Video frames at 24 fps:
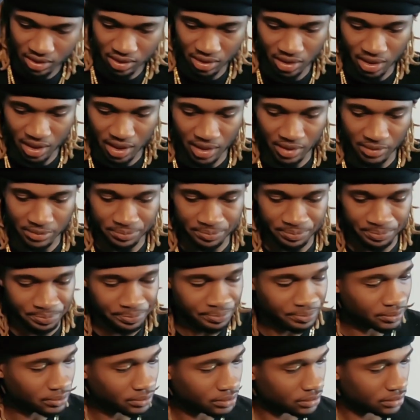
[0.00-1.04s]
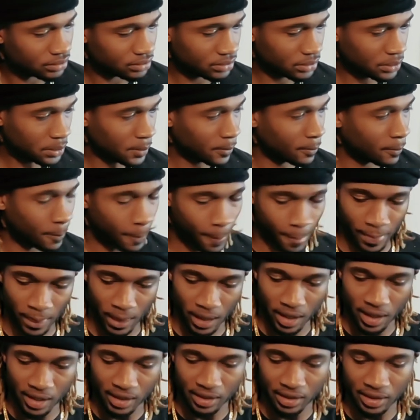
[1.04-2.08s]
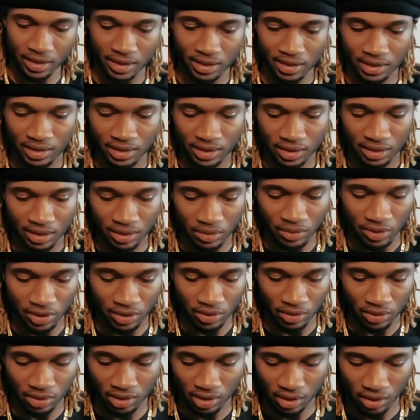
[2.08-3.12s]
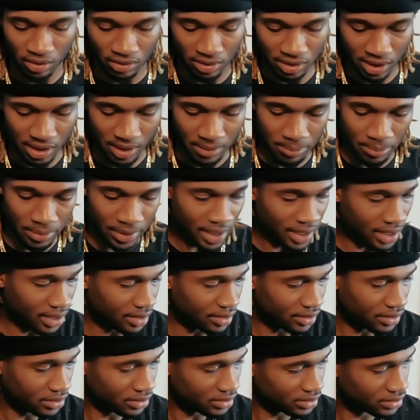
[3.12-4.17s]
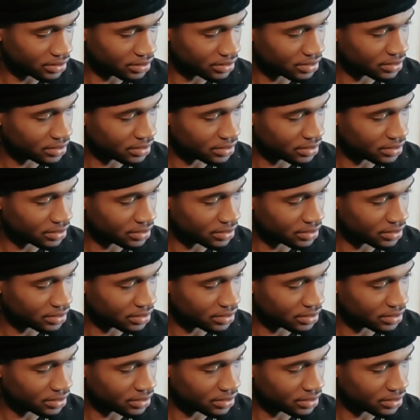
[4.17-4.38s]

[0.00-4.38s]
Snip. Okay. Then we're gonna close that bell.